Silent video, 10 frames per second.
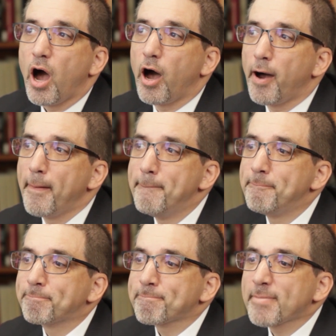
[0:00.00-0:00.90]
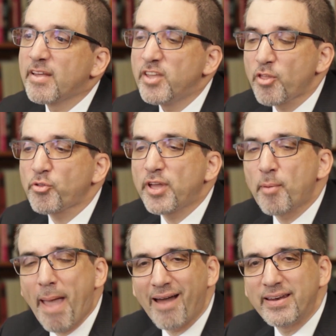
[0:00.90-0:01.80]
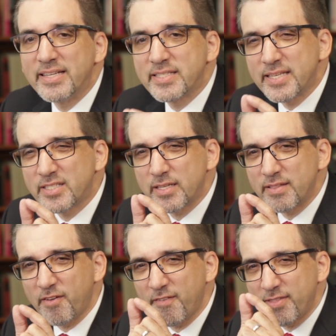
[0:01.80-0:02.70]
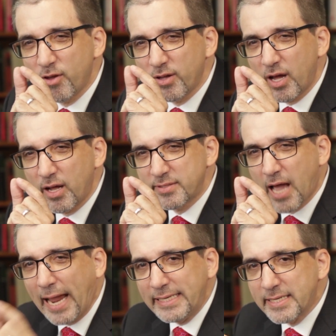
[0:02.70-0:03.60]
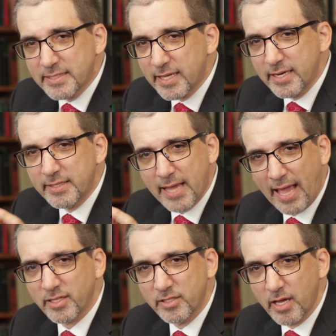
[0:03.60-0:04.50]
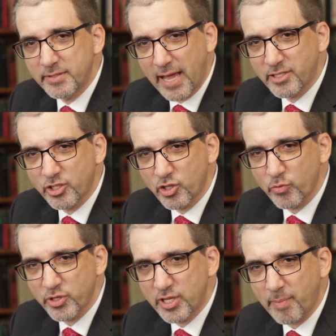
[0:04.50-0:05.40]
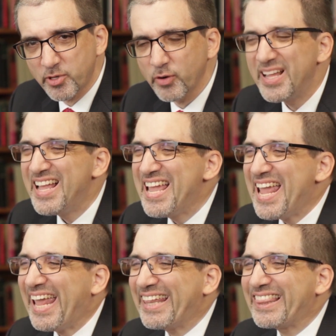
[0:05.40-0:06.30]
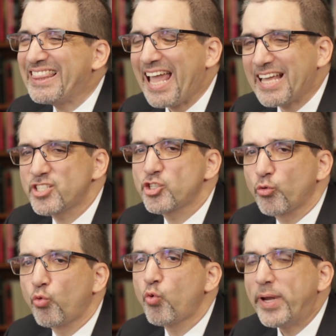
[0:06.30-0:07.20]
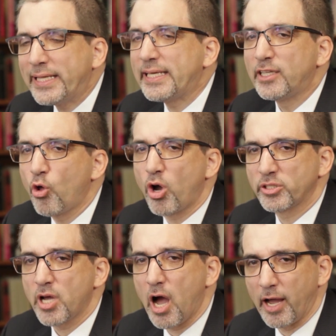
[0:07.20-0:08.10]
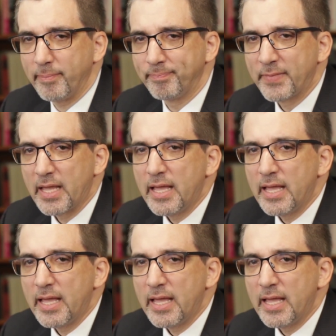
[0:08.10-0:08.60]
The other thing about it is this: the tightness that it attaches to the receptor, it lasts a really long time.